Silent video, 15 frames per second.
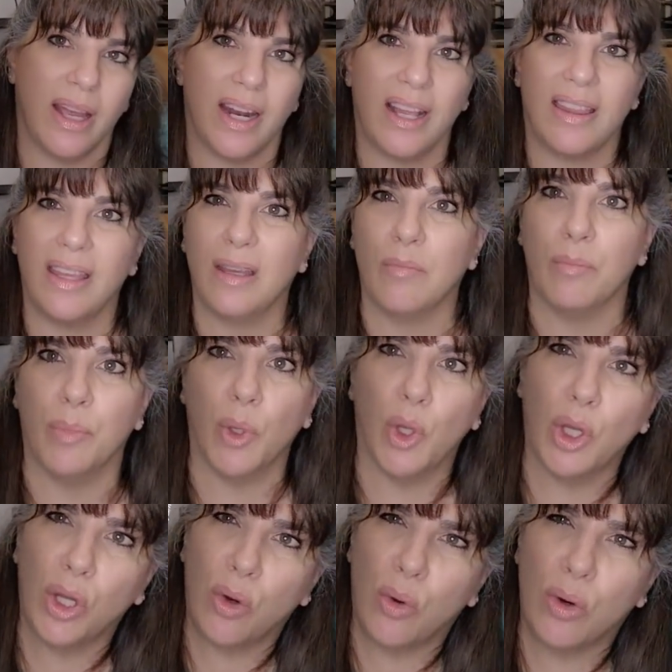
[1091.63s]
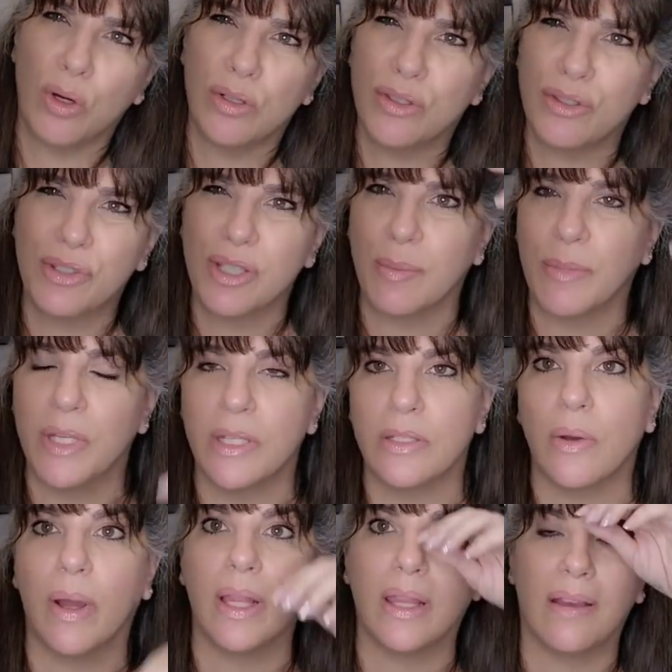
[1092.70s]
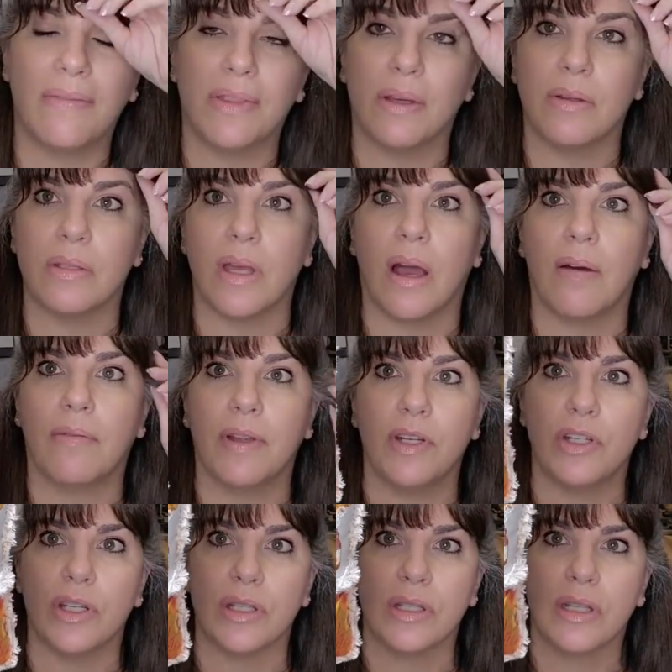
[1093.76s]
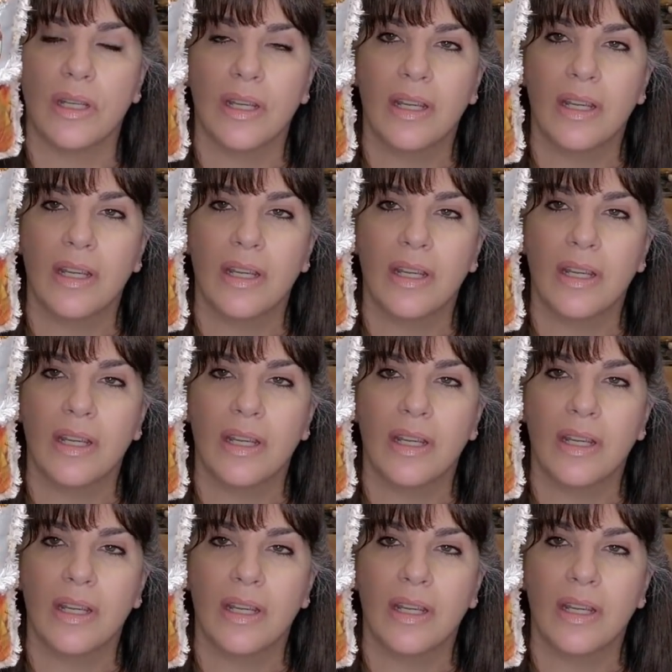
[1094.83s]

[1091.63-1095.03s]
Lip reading: and I think bull horns or something, so I left those off and just